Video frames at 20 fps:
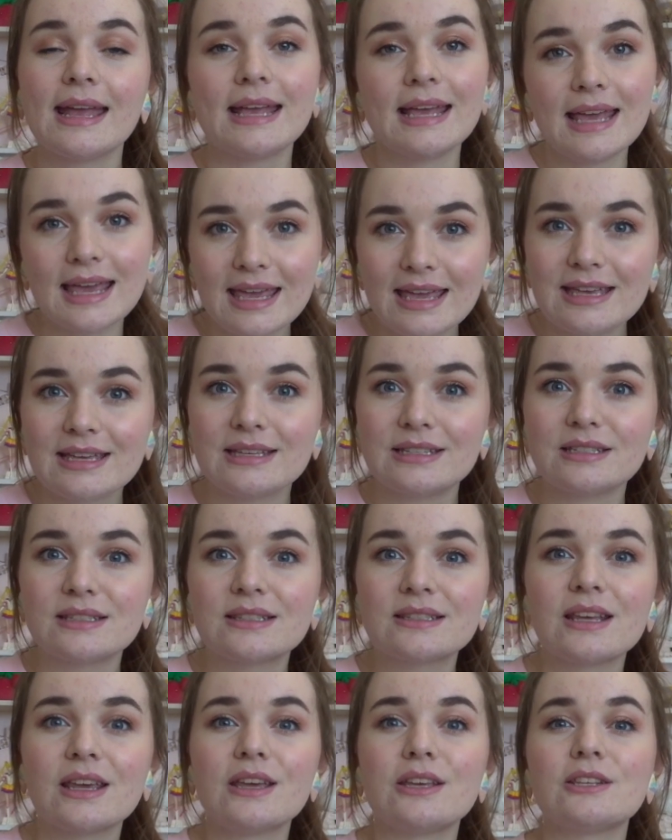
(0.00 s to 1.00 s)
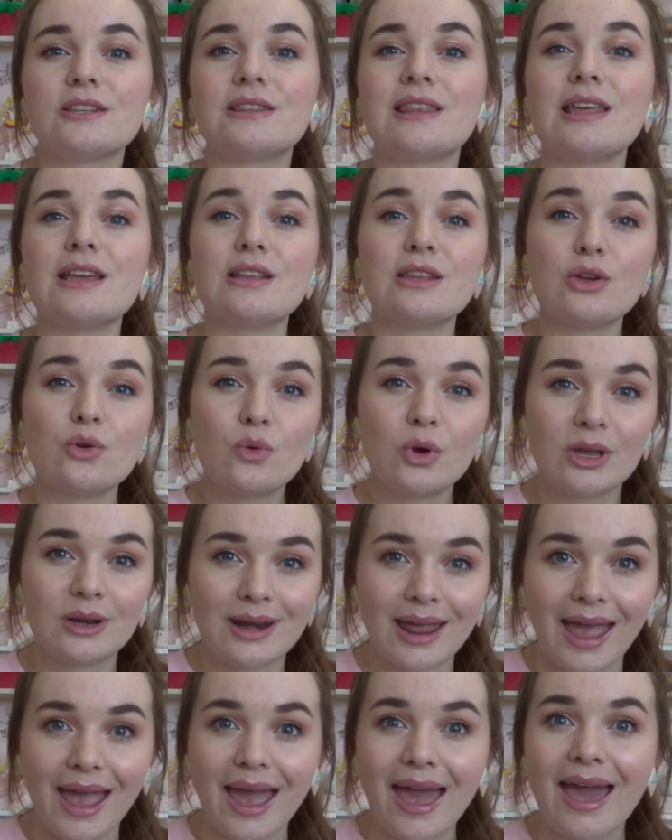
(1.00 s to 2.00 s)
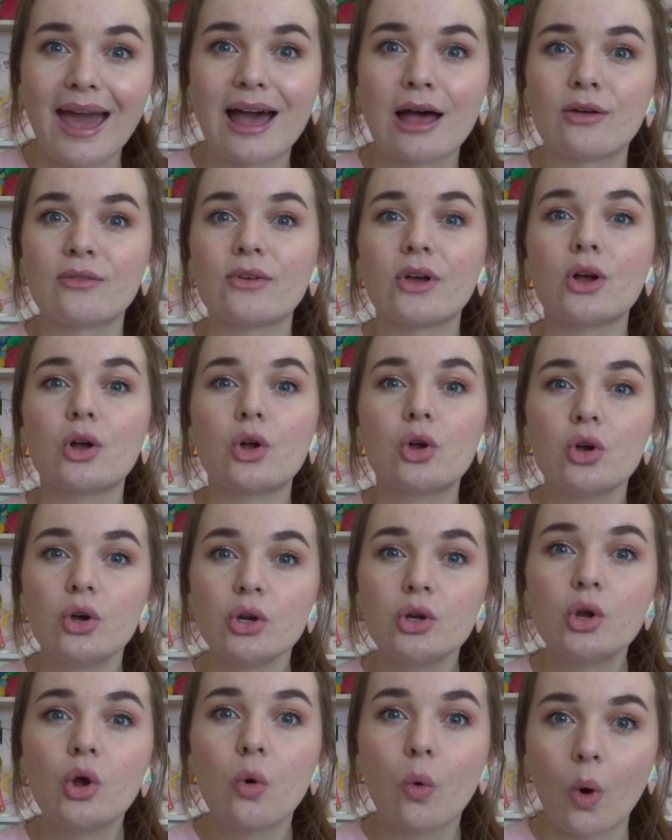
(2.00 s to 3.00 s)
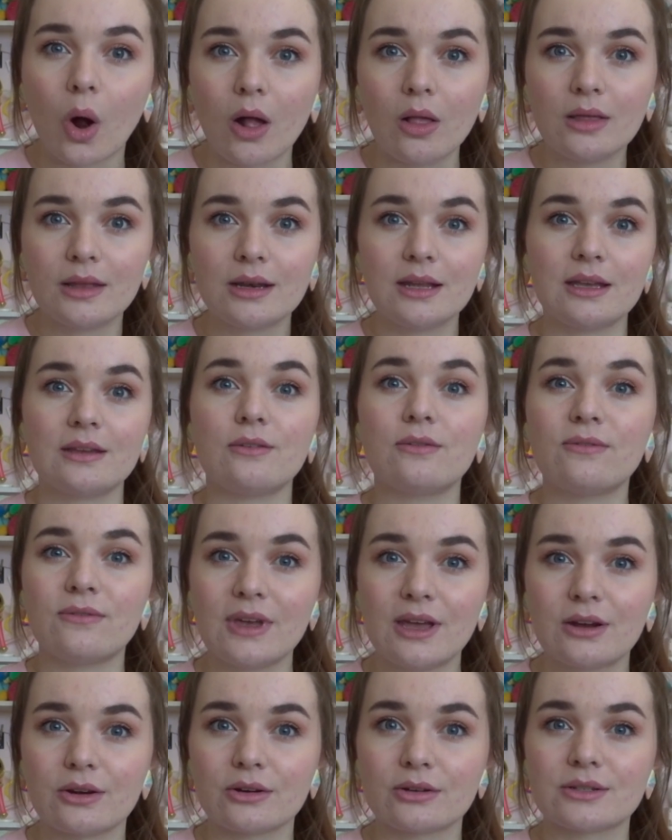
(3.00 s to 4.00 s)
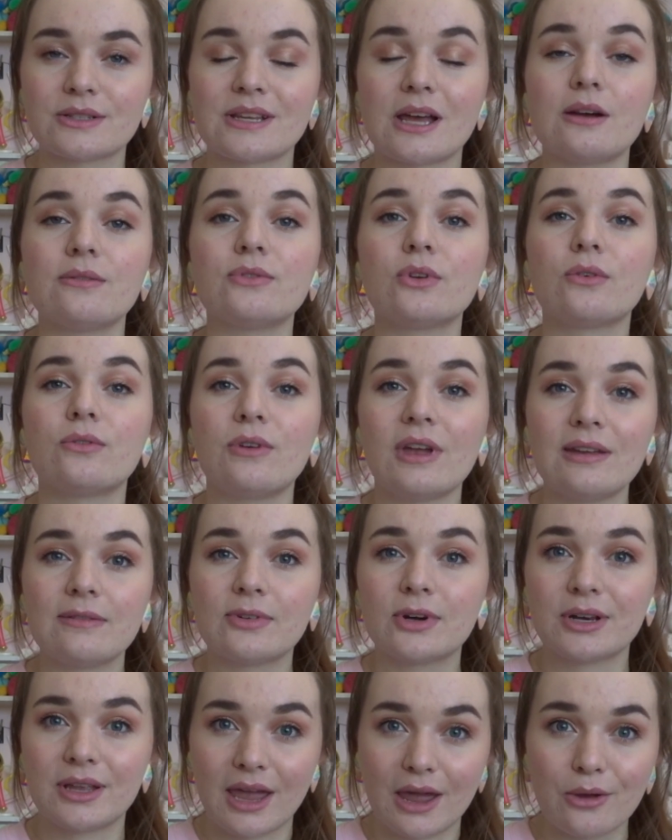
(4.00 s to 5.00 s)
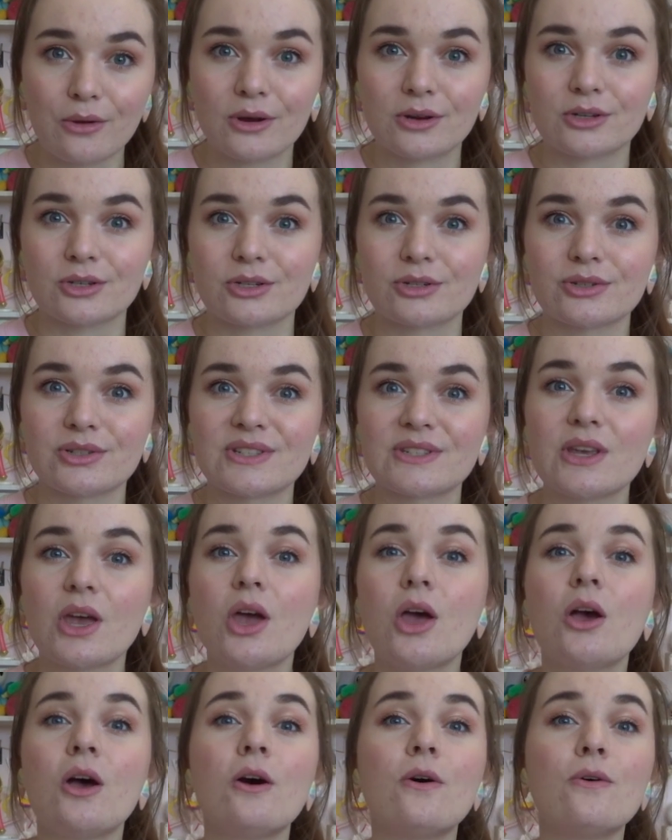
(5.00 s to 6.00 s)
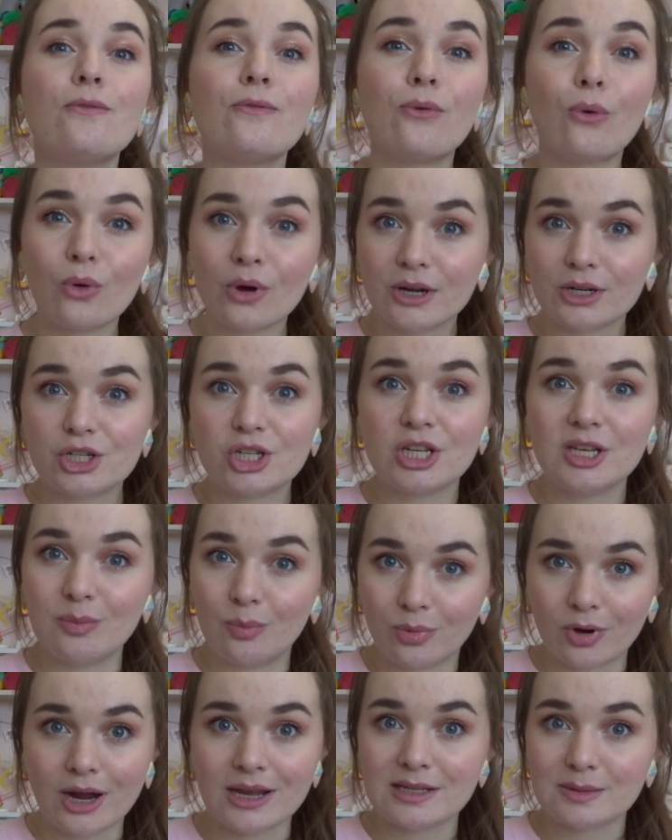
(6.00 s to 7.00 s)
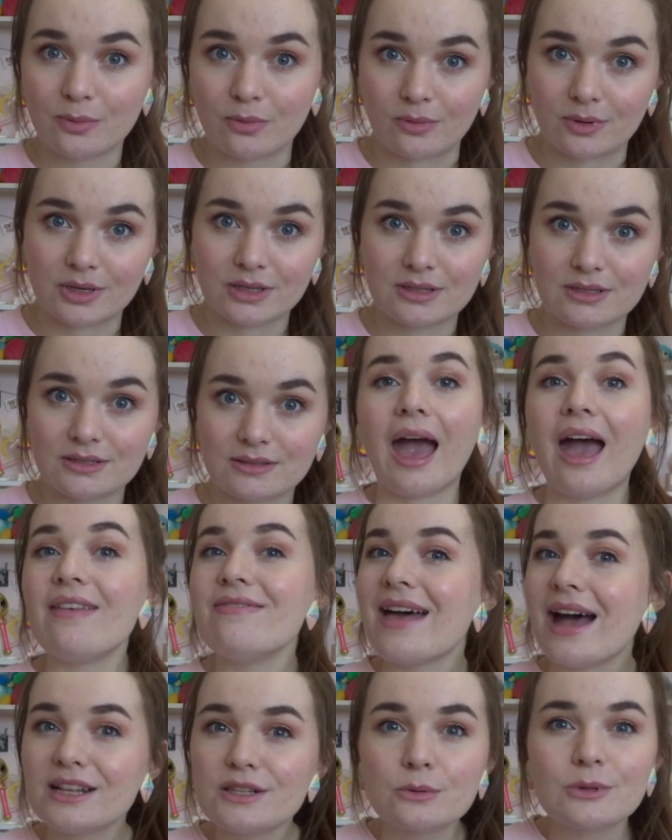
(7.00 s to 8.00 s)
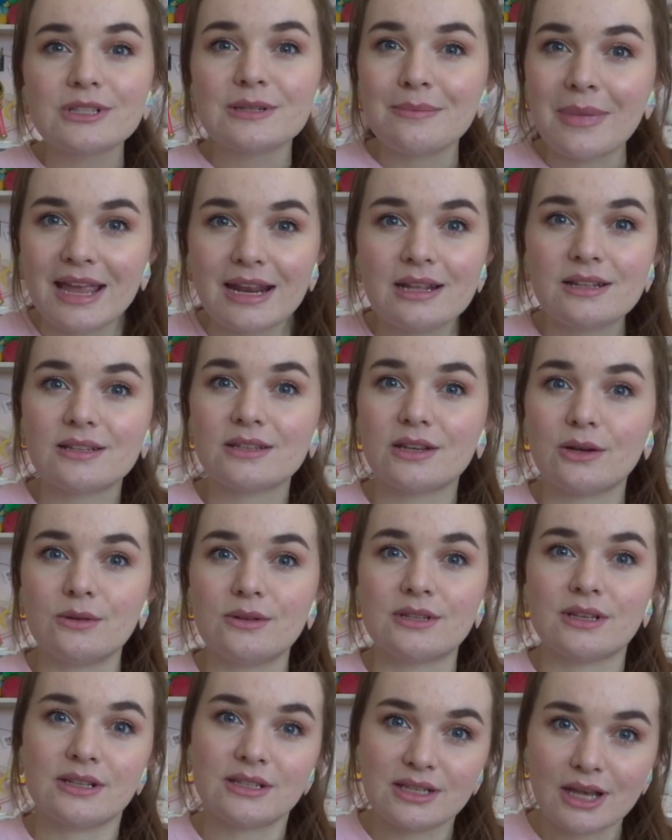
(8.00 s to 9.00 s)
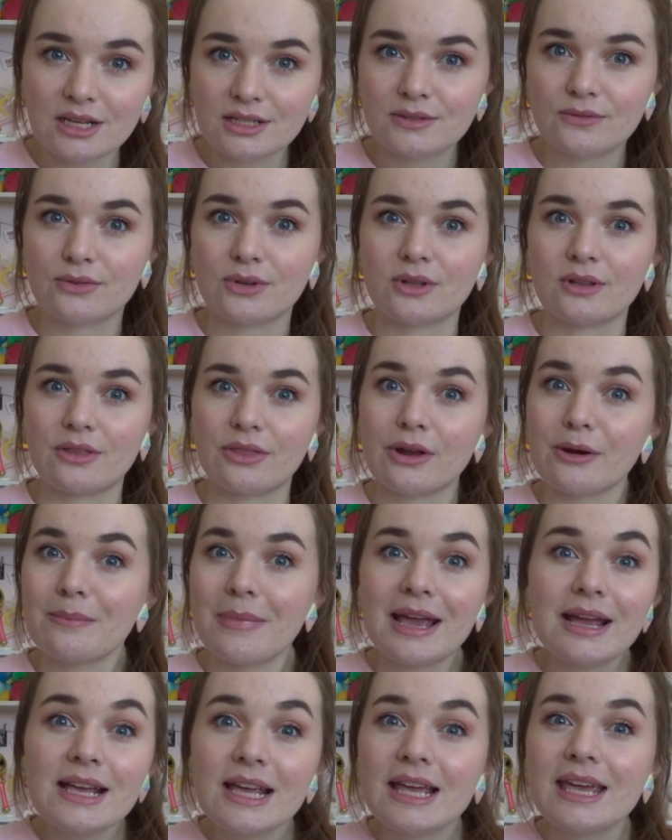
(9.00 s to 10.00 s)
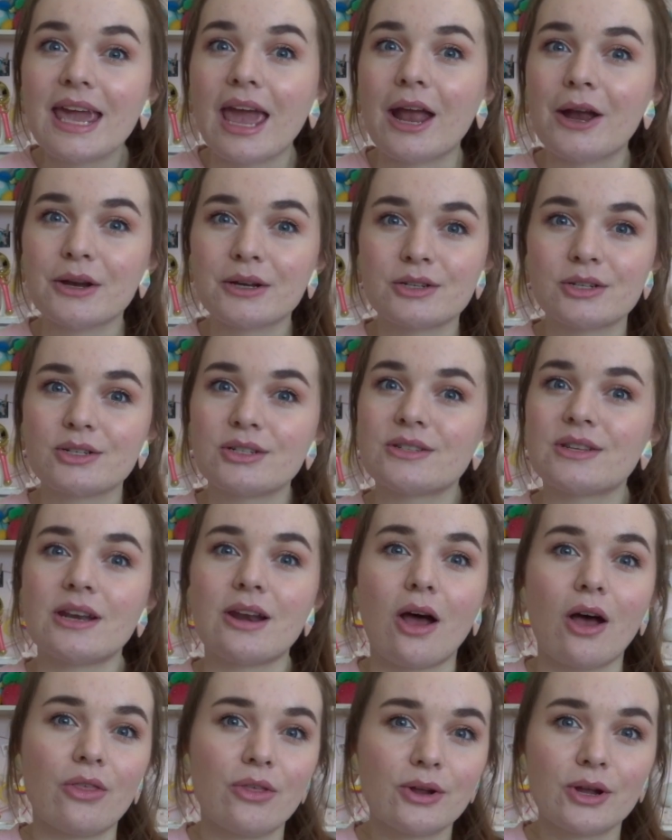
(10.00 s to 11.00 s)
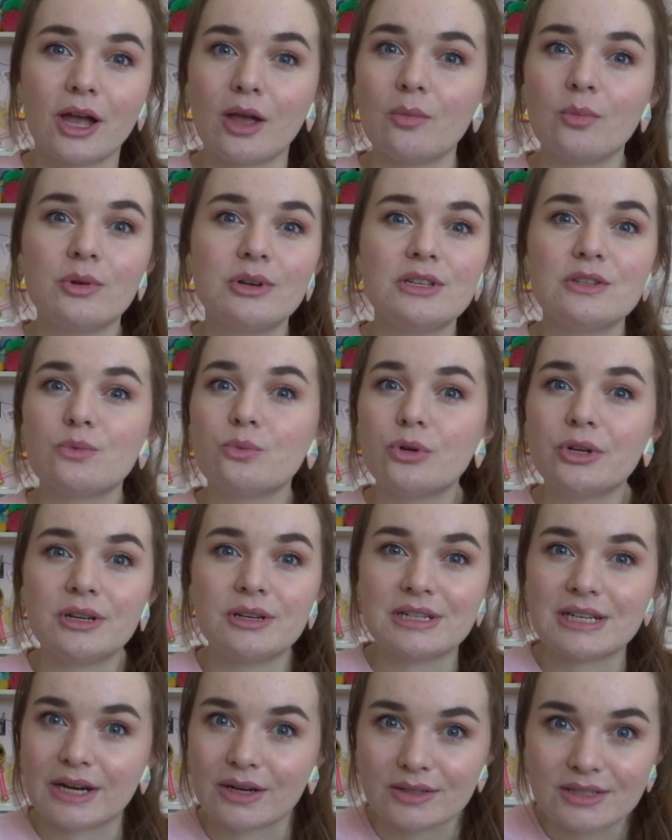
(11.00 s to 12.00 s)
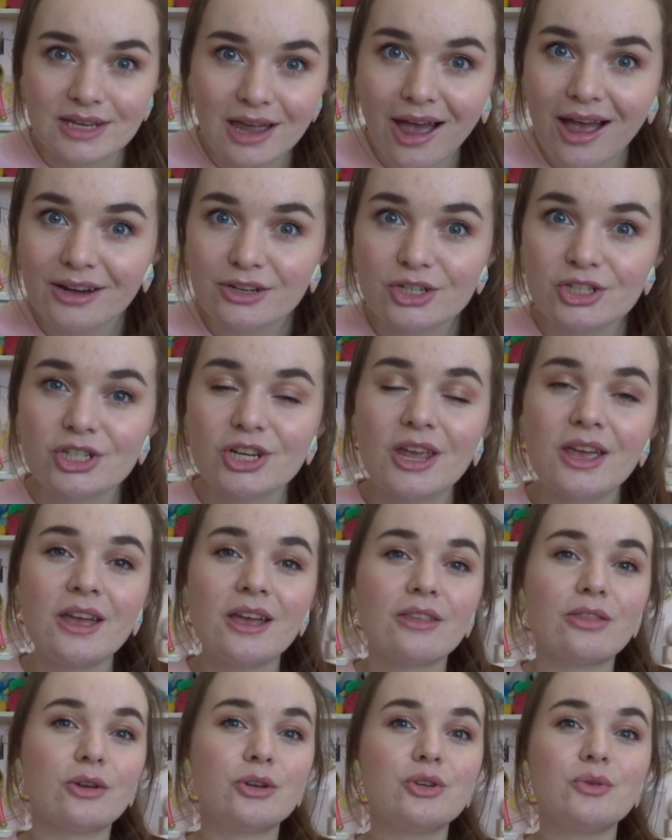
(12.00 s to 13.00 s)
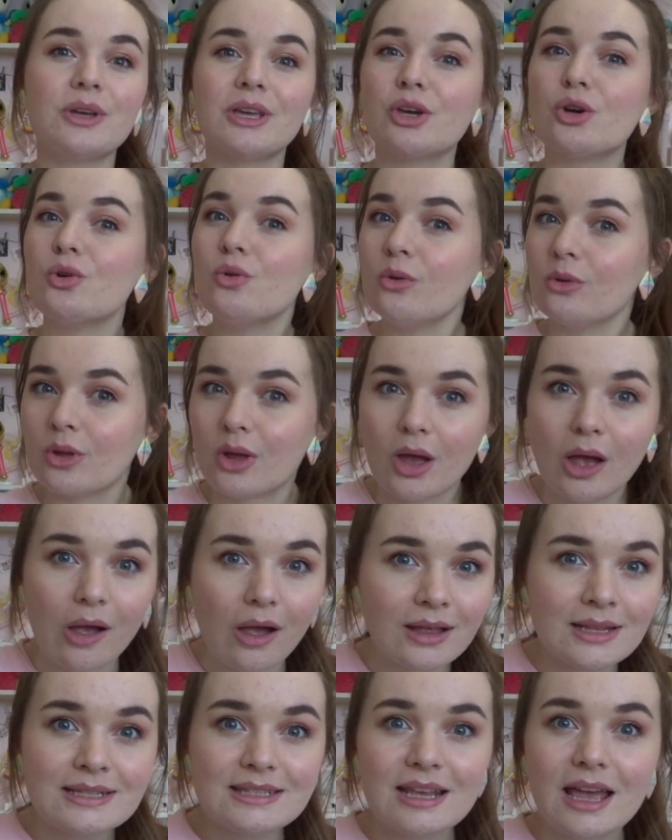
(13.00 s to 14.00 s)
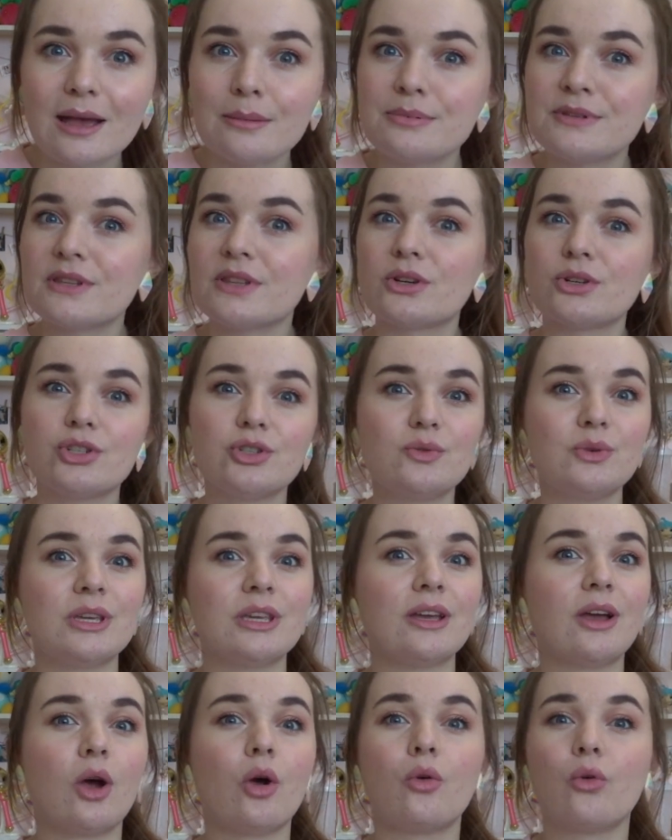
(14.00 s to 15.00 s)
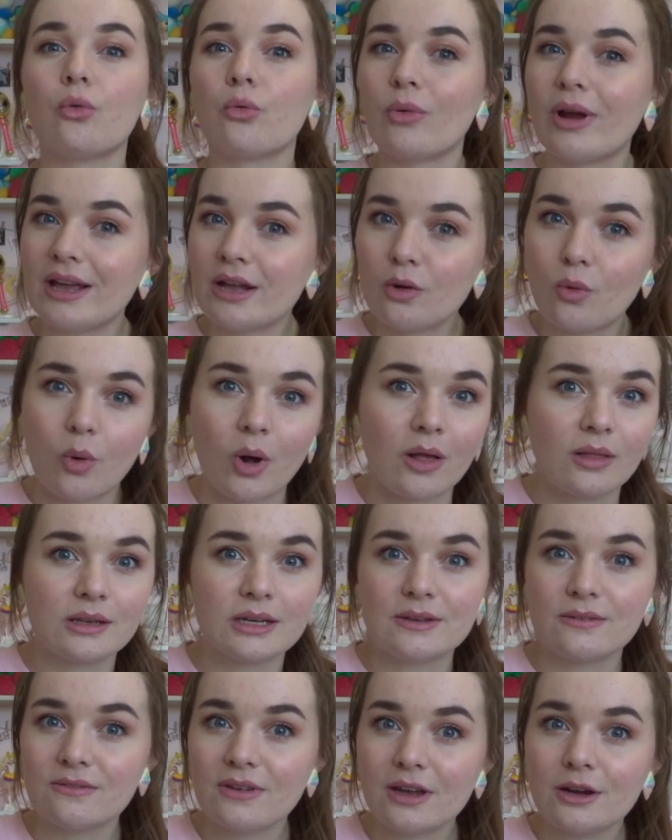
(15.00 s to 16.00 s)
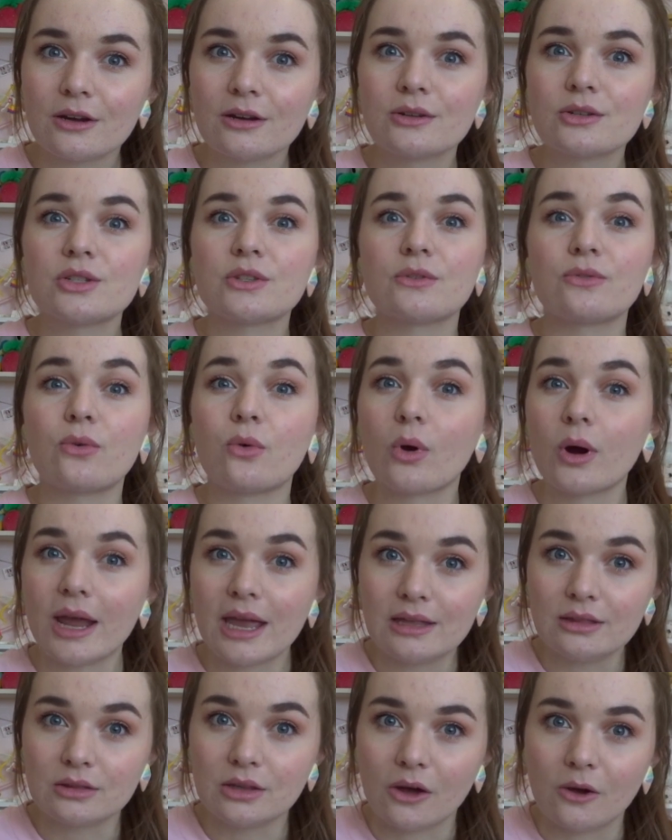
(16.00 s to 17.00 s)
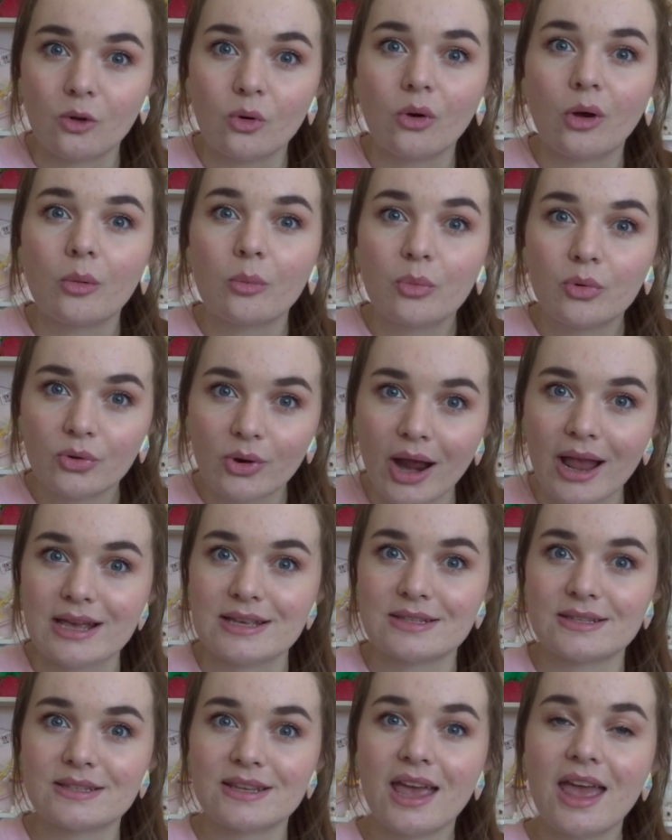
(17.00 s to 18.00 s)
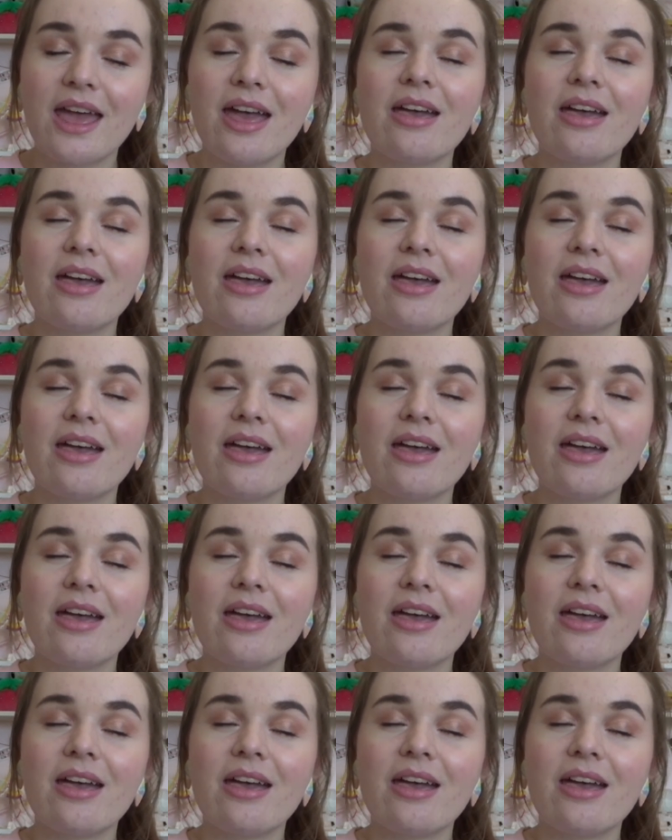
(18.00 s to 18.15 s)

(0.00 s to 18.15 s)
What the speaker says: is that you can have good quality figures of your favorite characters for a cheap price point. And that's what's made it so successful. They're making characters that other companies wouldn't dare touch. They're doing cool concepts. They're doing great quality figures for a low price.